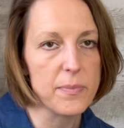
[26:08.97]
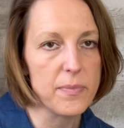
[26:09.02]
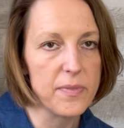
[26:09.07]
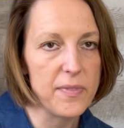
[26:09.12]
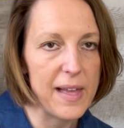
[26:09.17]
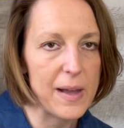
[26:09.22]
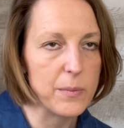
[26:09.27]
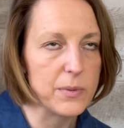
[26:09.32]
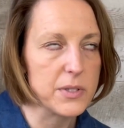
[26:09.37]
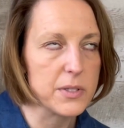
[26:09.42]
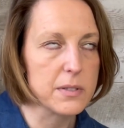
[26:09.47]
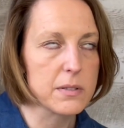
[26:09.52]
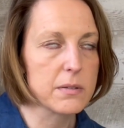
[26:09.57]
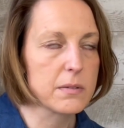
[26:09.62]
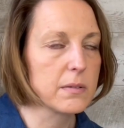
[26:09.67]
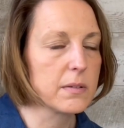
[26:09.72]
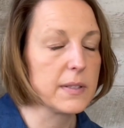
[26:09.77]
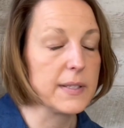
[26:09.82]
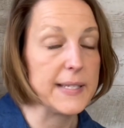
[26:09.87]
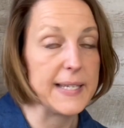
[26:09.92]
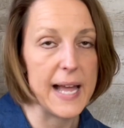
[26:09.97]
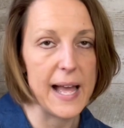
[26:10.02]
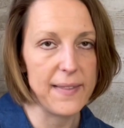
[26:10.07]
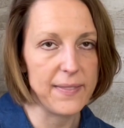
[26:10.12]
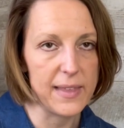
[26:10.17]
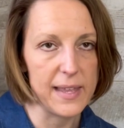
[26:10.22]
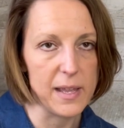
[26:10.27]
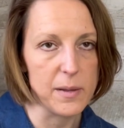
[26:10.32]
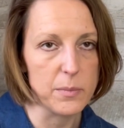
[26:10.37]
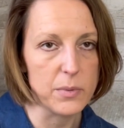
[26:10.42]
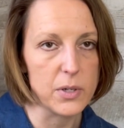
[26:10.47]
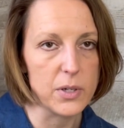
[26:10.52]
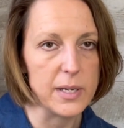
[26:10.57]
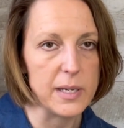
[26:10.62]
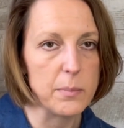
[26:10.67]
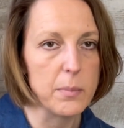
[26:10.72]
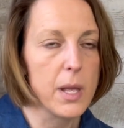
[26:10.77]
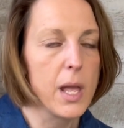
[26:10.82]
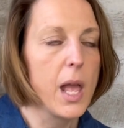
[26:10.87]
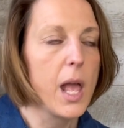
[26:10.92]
that one's not the hemp cream.